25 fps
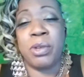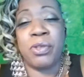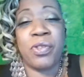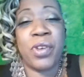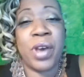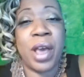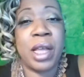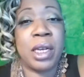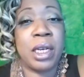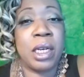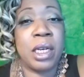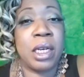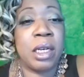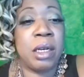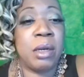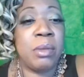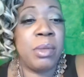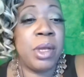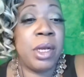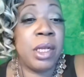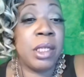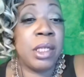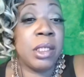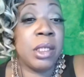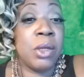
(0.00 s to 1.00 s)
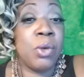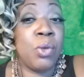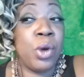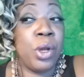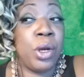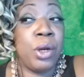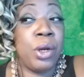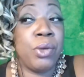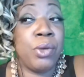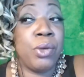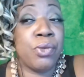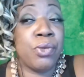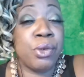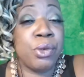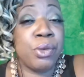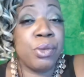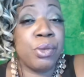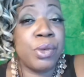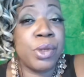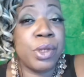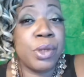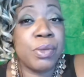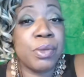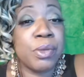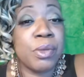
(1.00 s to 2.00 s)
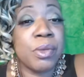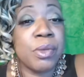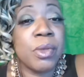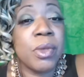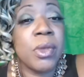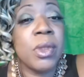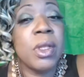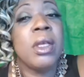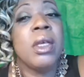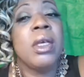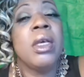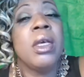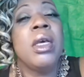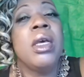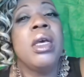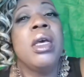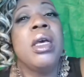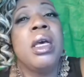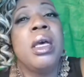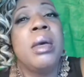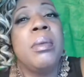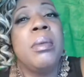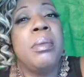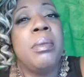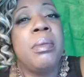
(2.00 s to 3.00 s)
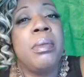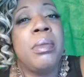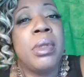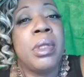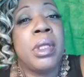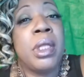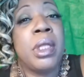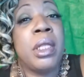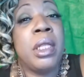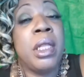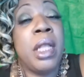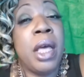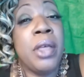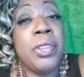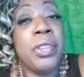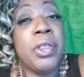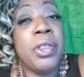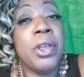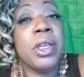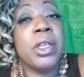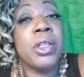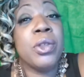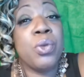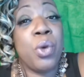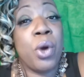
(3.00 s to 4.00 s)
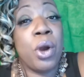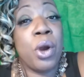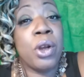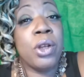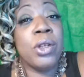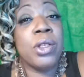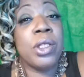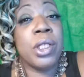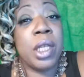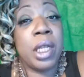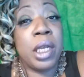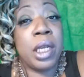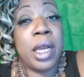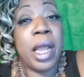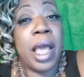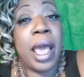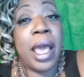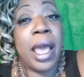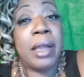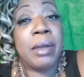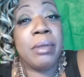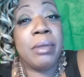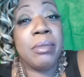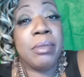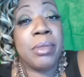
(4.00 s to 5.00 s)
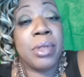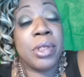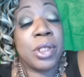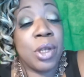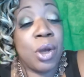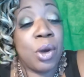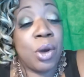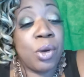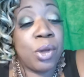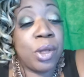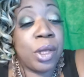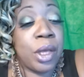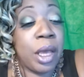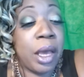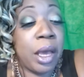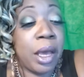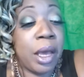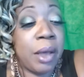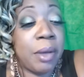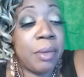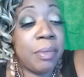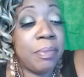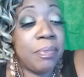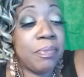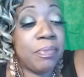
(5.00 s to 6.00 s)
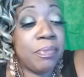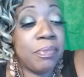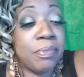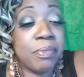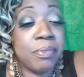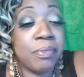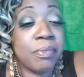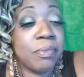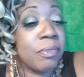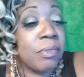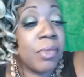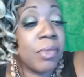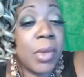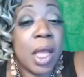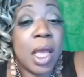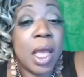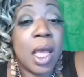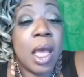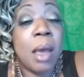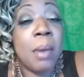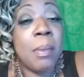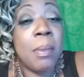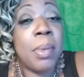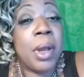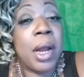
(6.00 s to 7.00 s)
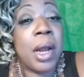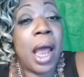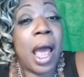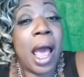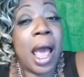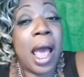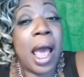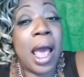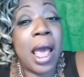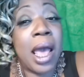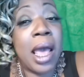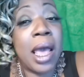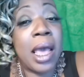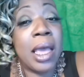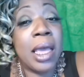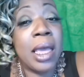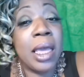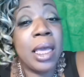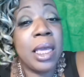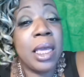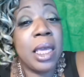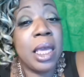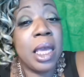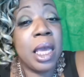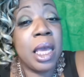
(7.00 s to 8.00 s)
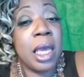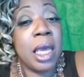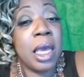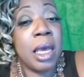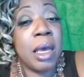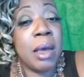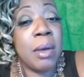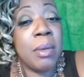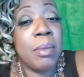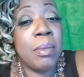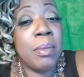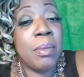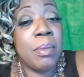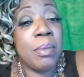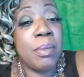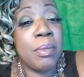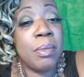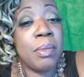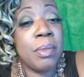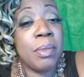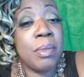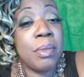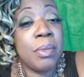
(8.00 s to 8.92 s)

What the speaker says: going to find it in a minute. It's in one of them rooms. Nothing is worse than that. So, yeah. But I am